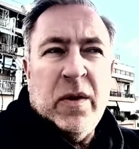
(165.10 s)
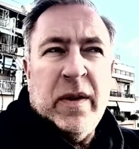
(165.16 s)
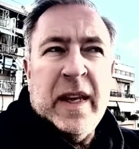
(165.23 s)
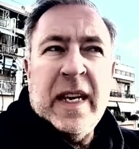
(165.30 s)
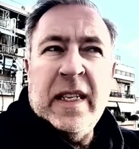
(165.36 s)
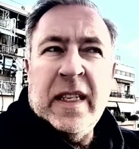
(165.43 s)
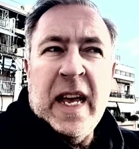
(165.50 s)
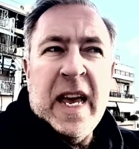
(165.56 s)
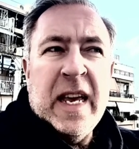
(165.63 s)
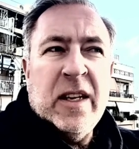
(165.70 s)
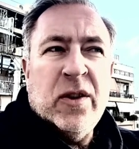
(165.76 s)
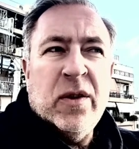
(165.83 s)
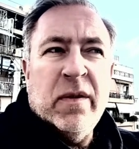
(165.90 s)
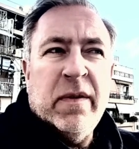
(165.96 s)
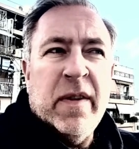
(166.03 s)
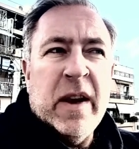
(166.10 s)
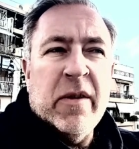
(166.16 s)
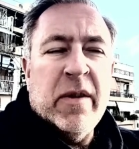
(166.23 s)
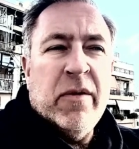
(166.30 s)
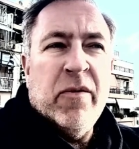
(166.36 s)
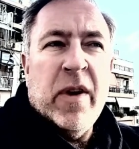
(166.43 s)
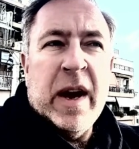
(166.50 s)
these days you
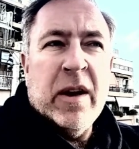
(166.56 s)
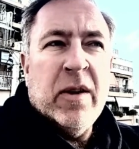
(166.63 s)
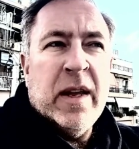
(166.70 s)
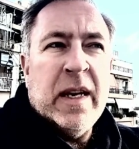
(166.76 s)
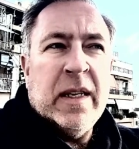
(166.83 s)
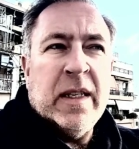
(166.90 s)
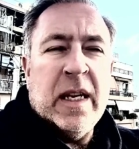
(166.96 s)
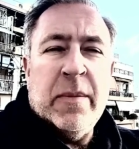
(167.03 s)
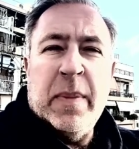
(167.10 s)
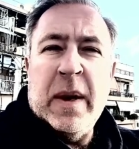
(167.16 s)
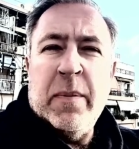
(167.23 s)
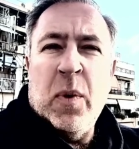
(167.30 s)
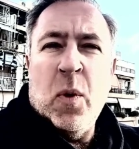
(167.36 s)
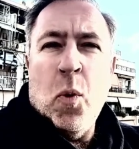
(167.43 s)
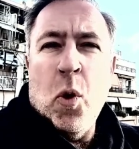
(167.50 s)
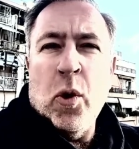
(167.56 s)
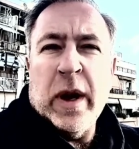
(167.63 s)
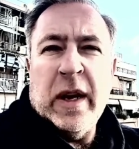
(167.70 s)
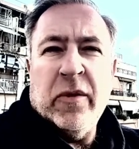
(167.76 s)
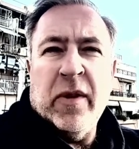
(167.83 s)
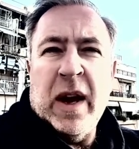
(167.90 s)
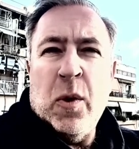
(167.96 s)
very rarely see people
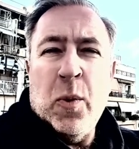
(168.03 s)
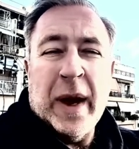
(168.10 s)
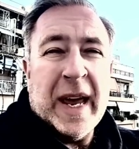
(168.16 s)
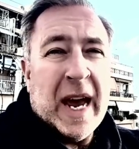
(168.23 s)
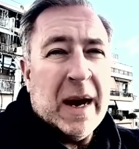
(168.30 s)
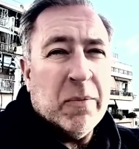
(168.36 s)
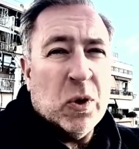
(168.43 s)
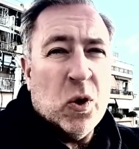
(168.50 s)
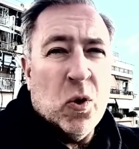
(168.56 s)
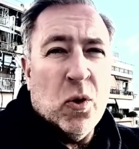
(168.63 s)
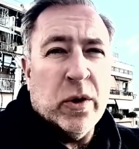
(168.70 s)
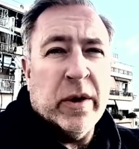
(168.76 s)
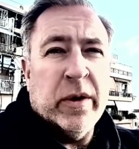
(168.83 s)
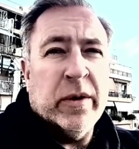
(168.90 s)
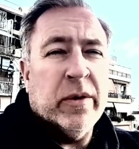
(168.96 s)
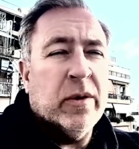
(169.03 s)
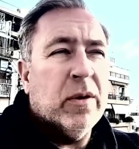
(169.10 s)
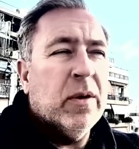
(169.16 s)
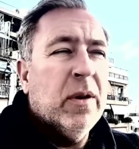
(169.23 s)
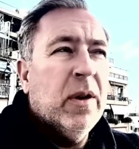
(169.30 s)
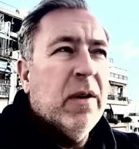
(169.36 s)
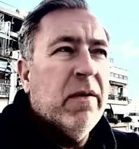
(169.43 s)
walking around with
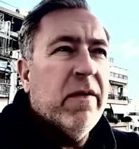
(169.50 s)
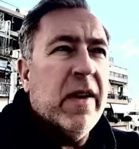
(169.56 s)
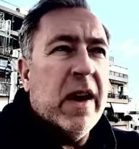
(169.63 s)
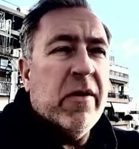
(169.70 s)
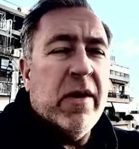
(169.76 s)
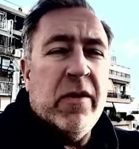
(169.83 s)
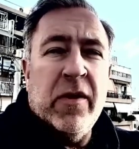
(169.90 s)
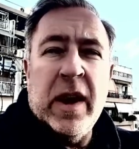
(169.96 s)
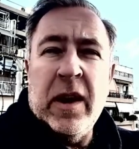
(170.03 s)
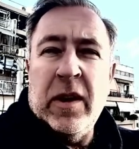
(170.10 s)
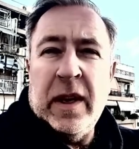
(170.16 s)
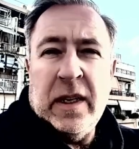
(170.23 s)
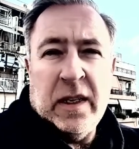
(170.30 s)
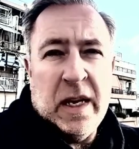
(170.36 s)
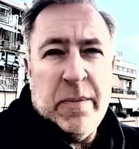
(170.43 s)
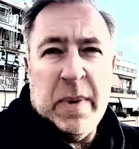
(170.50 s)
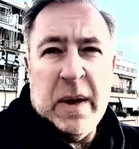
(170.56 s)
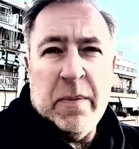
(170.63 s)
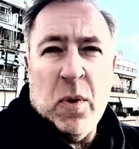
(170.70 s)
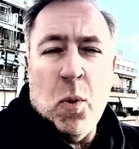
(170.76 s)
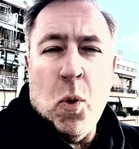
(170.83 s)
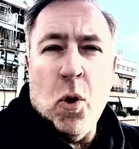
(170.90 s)
camcorders, very rarely see
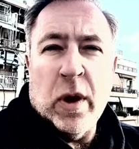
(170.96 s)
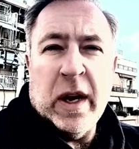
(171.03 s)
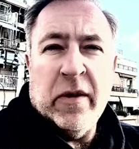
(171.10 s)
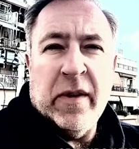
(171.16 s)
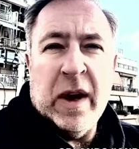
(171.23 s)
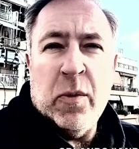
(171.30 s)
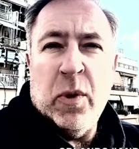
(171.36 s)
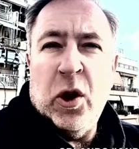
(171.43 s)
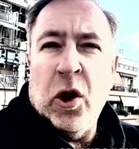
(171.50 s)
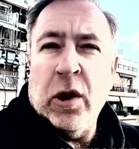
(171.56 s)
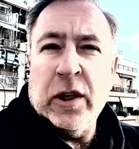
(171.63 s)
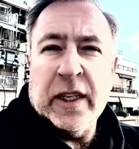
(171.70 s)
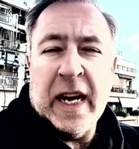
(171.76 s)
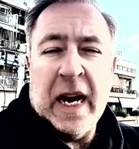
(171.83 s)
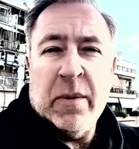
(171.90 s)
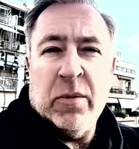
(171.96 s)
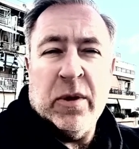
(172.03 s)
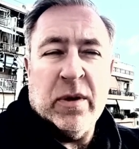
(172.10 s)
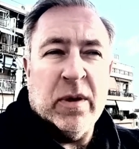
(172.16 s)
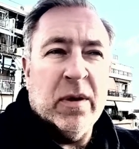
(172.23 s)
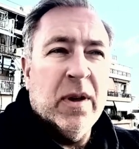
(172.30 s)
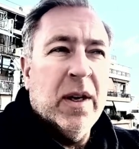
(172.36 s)
people walking around with large
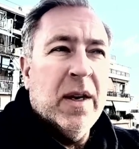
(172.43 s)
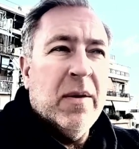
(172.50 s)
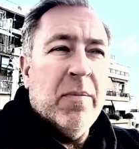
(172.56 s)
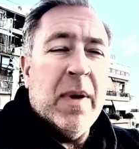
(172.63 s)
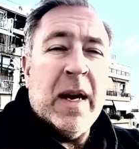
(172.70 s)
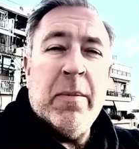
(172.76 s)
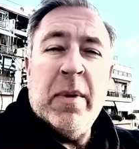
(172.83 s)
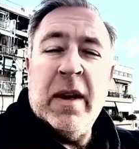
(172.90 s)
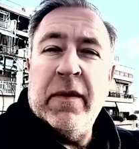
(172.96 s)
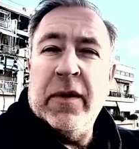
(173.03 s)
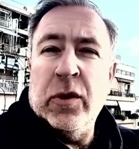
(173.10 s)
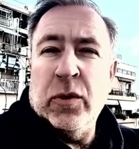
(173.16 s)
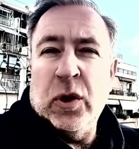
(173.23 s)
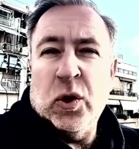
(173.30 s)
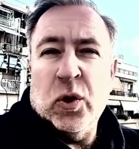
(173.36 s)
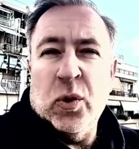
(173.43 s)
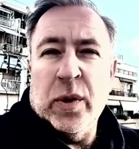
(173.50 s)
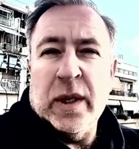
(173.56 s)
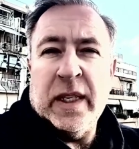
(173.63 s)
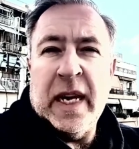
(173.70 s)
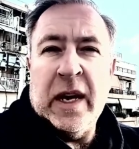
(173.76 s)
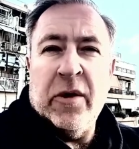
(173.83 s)
cameras. Maybe if you're in a
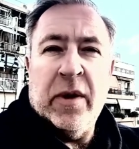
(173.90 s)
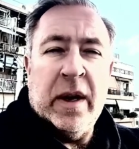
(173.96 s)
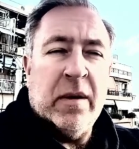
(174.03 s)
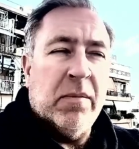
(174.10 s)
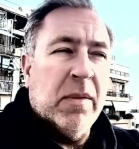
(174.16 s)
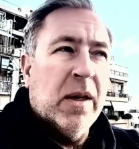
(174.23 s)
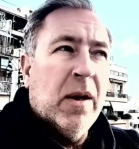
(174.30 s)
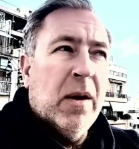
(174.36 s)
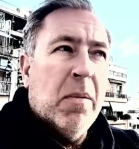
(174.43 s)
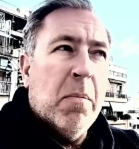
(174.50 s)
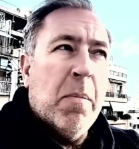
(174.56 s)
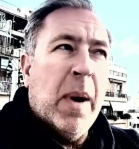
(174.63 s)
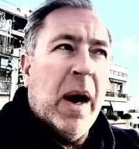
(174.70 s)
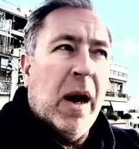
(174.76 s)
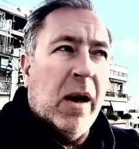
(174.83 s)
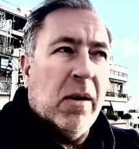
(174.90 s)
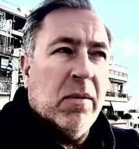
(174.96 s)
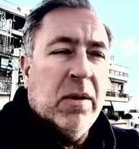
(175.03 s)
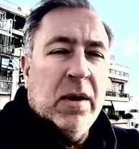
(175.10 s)
tourist area. But